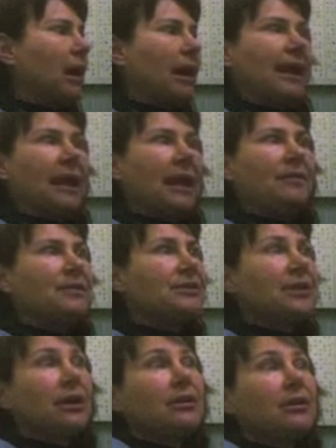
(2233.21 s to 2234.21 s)
can't even
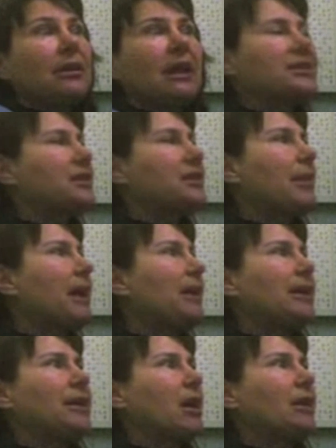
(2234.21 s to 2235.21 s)
tell you the last time I had
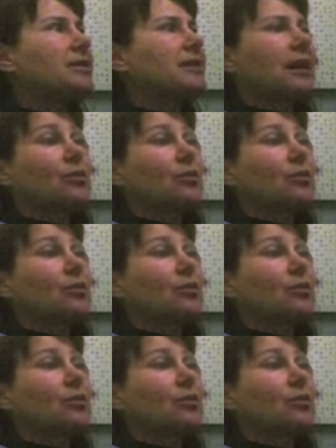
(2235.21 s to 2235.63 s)
any contact